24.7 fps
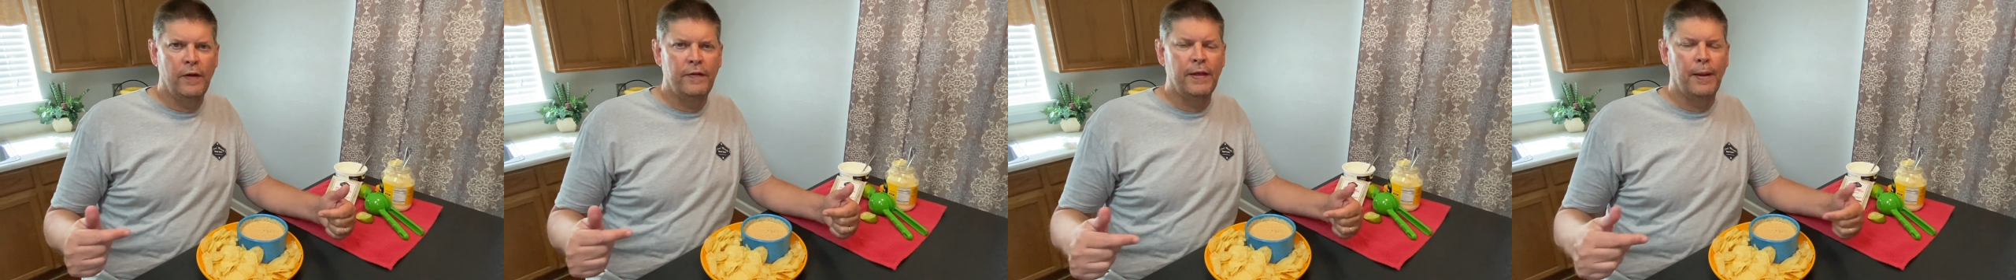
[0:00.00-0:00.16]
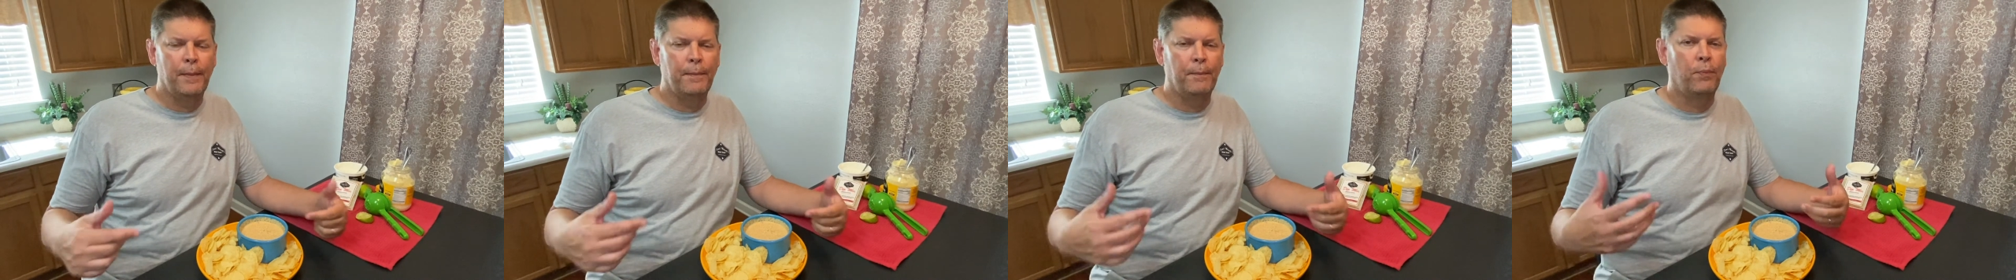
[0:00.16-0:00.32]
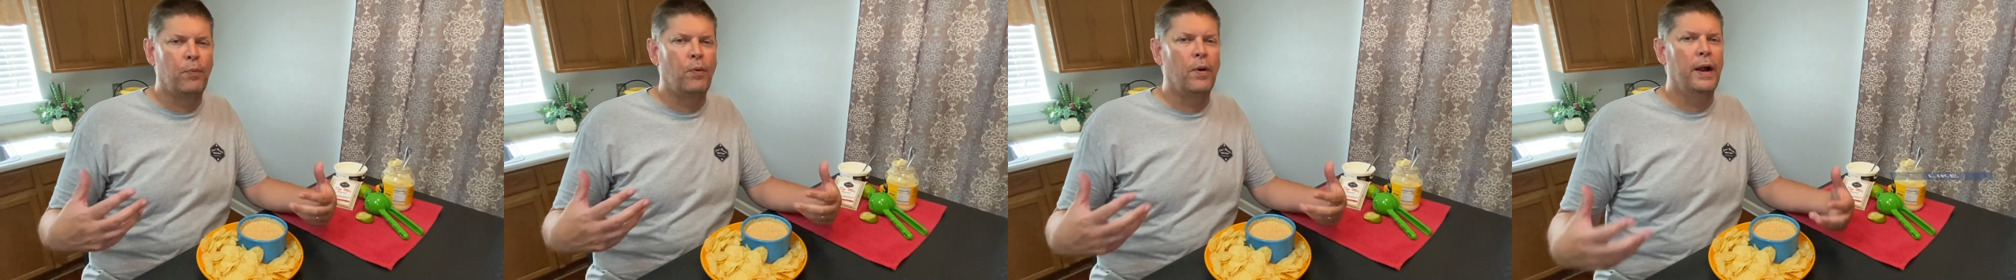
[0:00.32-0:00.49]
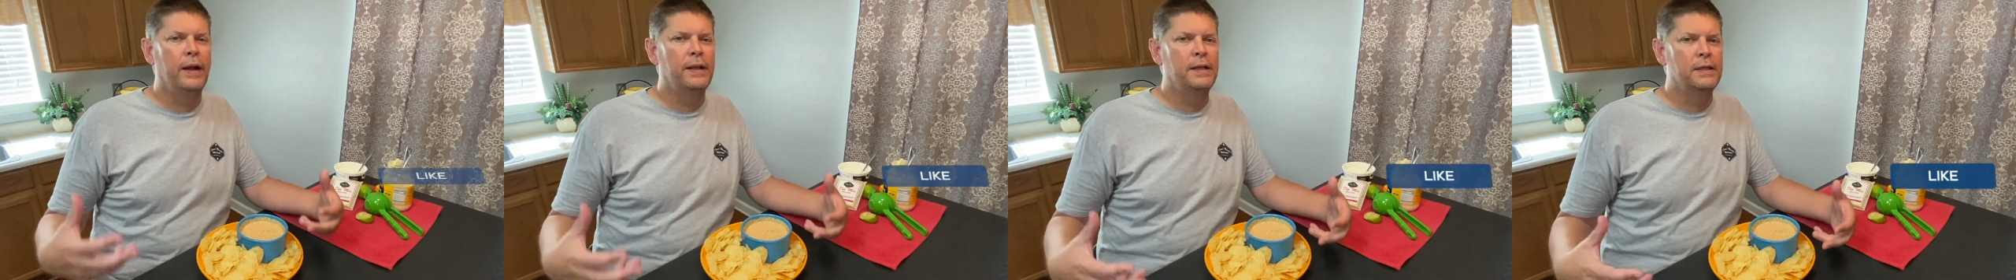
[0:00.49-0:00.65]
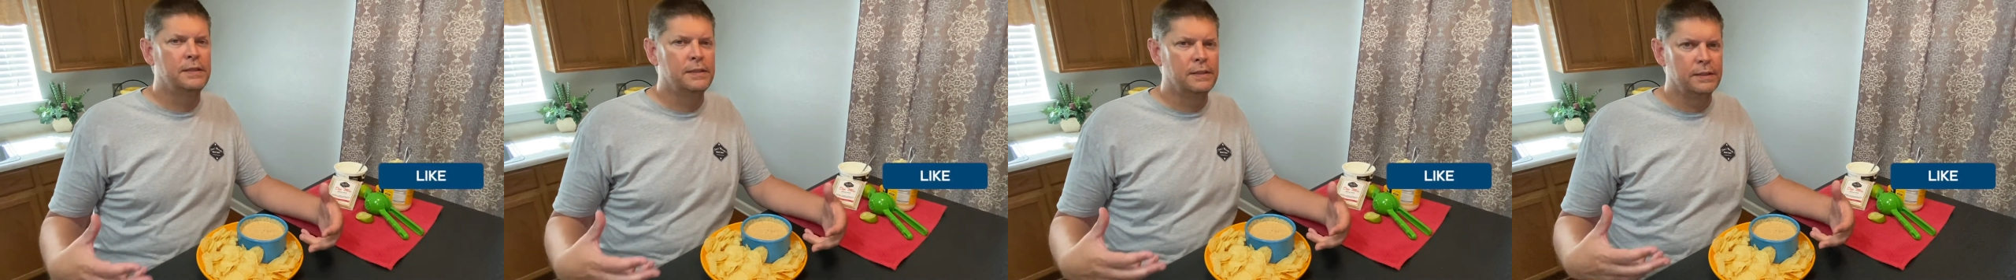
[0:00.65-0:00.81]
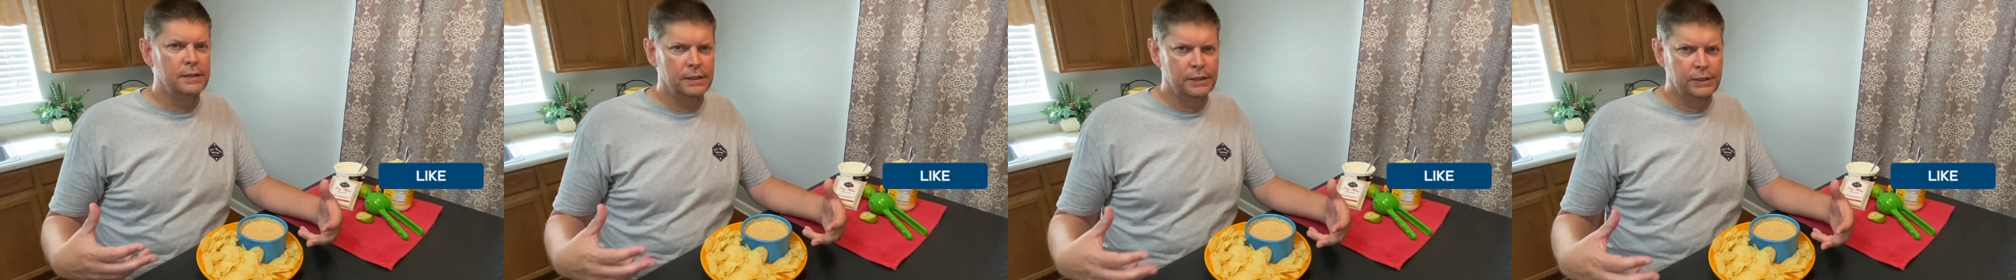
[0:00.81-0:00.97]
have that
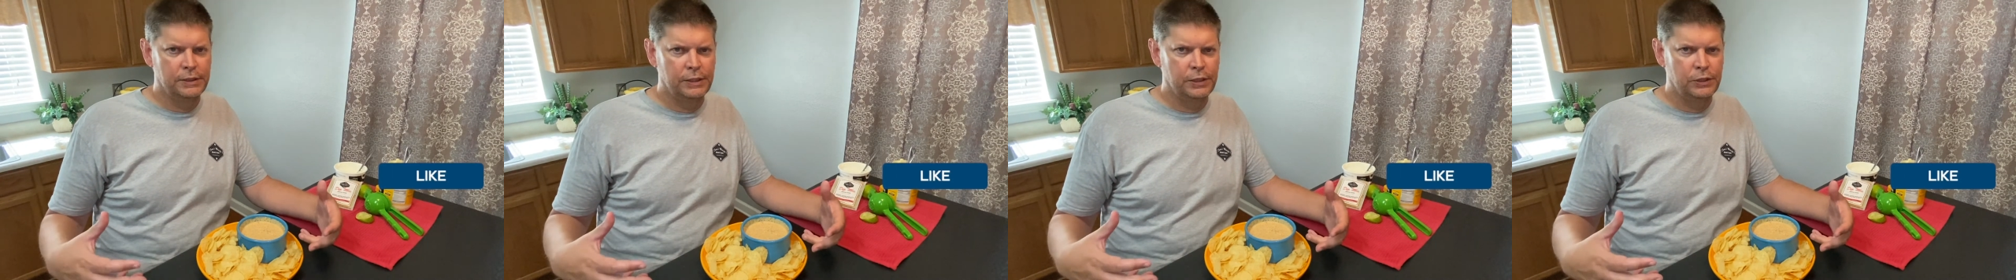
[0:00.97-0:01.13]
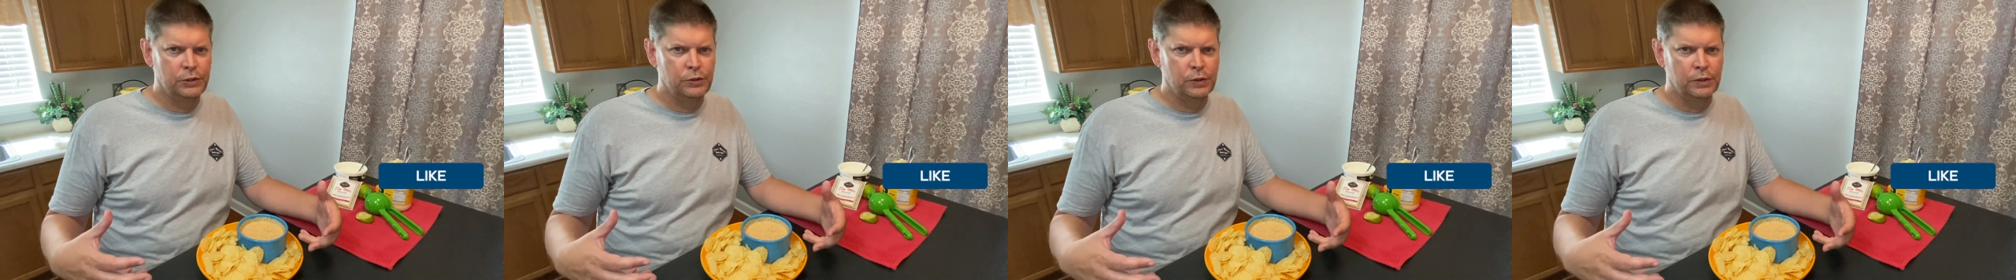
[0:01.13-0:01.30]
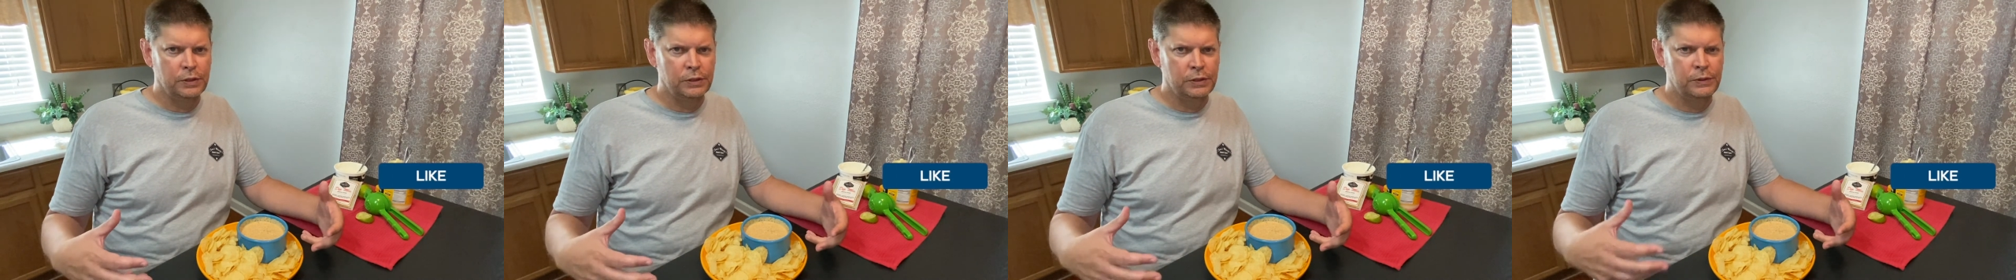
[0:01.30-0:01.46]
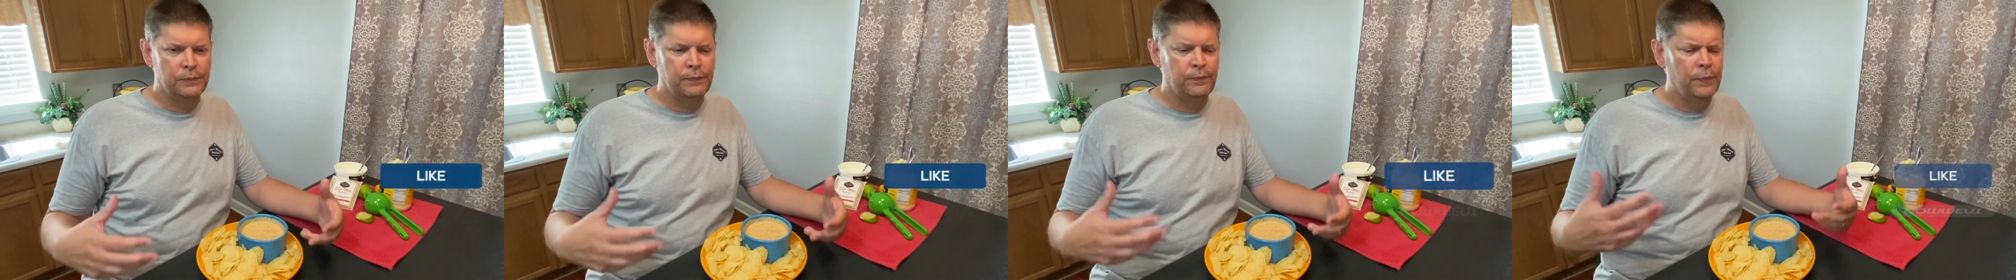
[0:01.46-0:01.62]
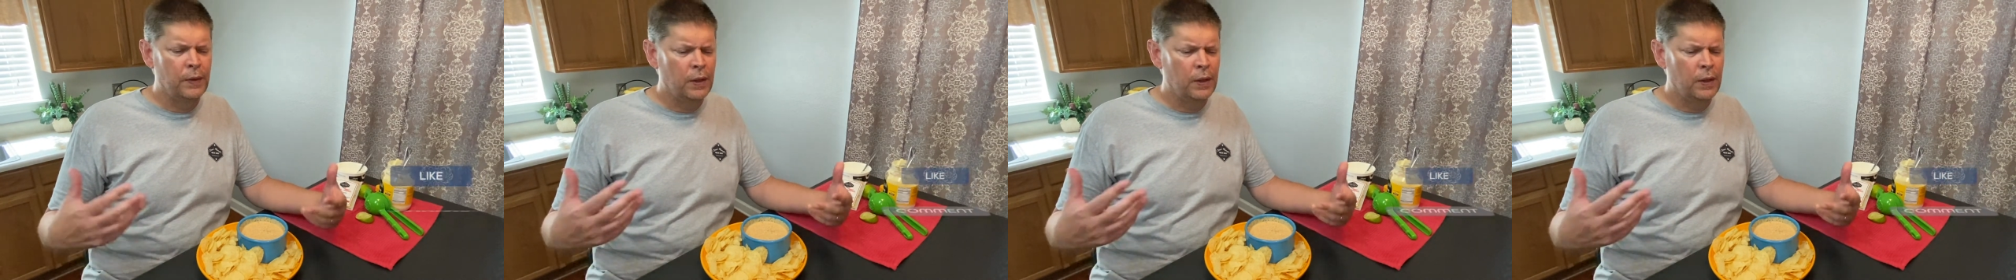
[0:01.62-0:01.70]
brightness of the citrus.